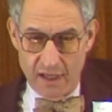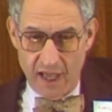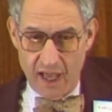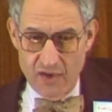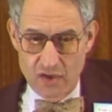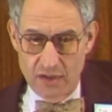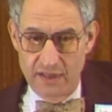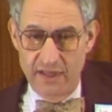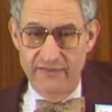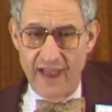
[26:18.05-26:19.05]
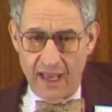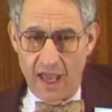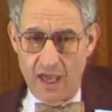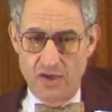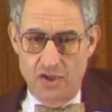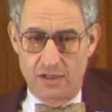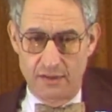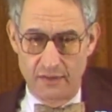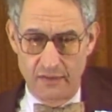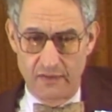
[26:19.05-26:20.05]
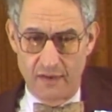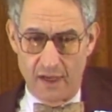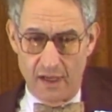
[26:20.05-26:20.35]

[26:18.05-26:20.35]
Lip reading: occasional divagations